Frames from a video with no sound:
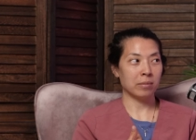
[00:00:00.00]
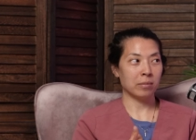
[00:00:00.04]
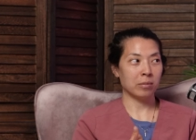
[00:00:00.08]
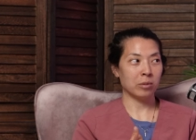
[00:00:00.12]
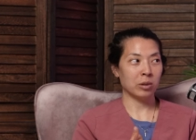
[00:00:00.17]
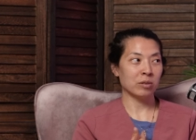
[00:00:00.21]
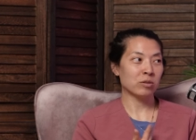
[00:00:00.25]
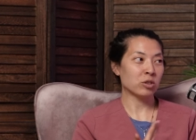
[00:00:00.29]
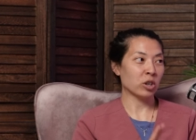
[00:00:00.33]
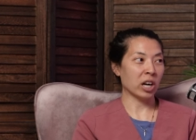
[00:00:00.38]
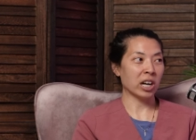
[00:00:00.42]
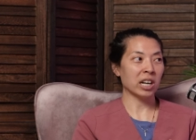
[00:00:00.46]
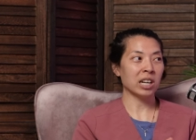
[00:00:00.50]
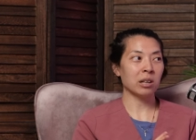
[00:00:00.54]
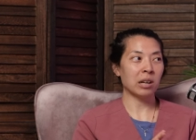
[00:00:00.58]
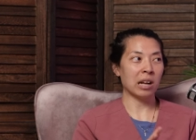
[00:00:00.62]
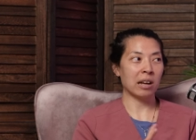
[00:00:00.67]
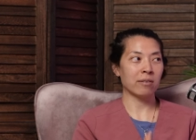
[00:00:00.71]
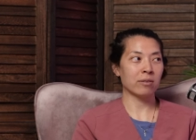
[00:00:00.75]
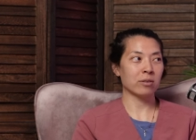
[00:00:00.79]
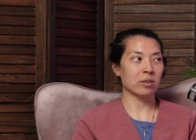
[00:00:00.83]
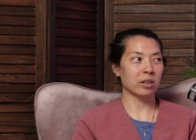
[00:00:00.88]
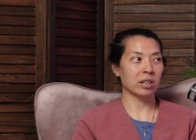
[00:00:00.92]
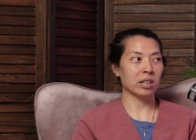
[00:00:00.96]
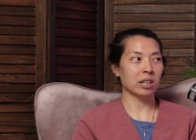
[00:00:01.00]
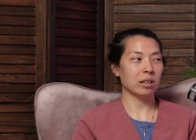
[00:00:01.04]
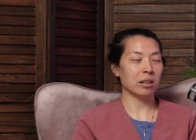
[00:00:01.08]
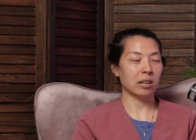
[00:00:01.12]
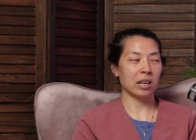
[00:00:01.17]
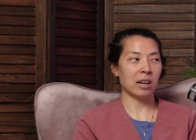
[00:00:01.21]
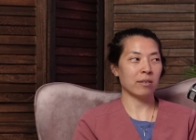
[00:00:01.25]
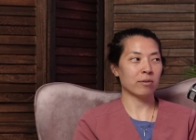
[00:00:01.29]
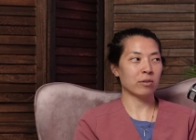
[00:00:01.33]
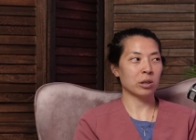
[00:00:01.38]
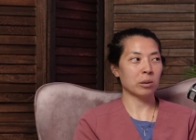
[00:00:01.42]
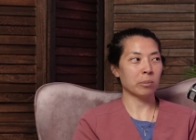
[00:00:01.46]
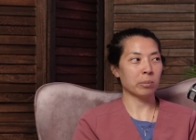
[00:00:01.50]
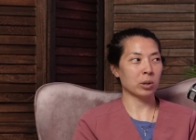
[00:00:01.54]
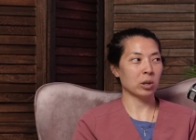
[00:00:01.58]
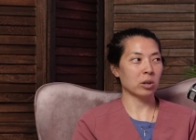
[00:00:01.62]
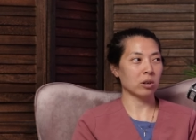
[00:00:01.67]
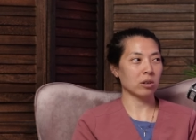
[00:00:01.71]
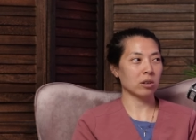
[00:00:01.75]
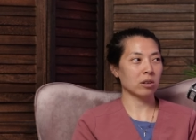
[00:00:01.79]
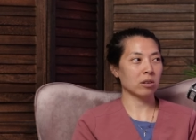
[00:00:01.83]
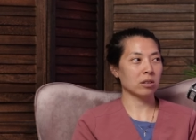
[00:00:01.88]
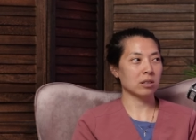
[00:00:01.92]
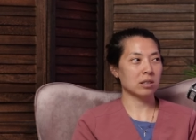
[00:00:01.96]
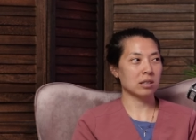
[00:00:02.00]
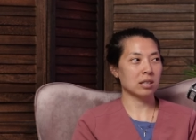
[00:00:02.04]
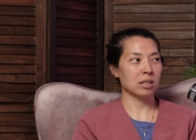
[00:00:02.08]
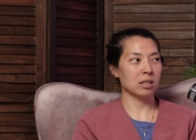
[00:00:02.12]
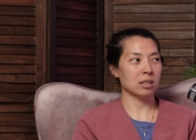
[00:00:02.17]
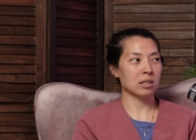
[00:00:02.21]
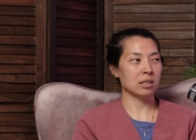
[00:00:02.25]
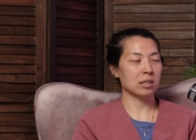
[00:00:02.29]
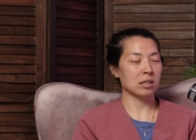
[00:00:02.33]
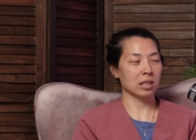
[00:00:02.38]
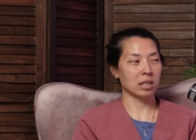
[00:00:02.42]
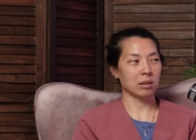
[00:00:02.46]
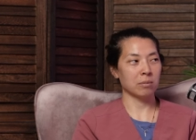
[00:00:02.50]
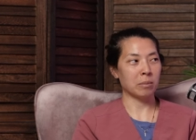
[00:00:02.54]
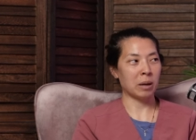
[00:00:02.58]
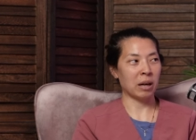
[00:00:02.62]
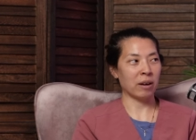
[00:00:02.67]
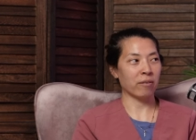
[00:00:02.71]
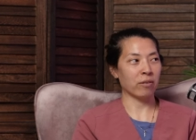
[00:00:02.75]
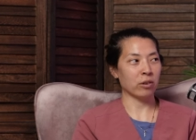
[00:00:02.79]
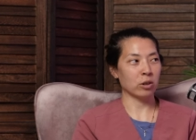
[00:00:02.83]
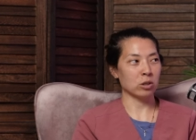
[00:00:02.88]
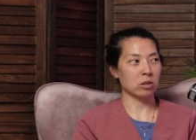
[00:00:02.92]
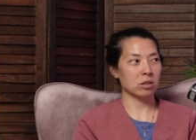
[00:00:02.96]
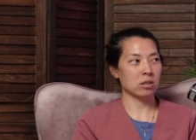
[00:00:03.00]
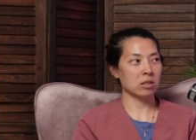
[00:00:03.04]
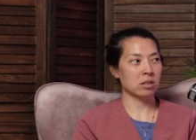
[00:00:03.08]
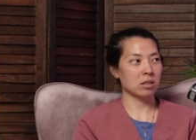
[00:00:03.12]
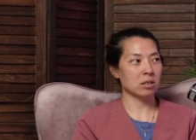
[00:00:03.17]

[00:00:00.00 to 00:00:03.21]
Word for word: we've tried it every birth since my first.